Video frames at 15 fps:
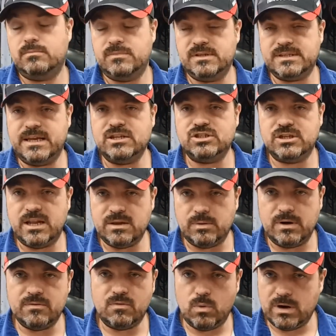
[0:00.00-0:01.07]
this engine
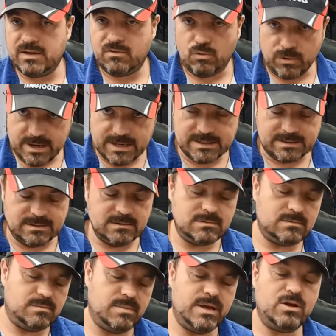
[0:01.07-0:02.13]
anyway, for whatever reason,
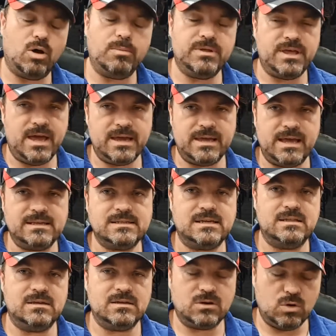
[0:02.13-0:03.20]
may not be the head
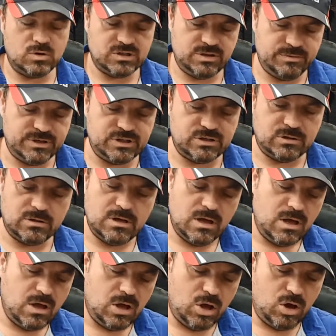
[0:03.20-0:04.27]
gasket that caused the original
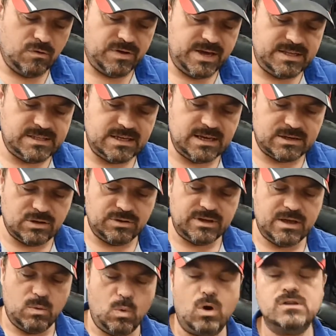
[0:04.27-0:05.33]
overheating. I don't
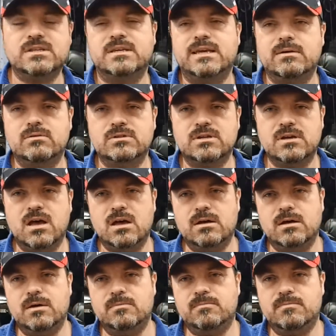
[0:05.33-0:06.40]
think it was. I think it was a
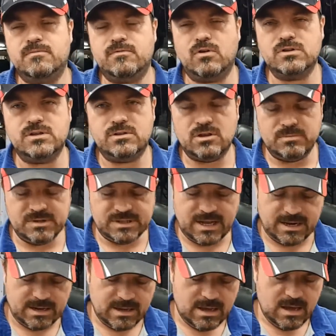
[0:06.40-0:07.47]
faulty thermostat.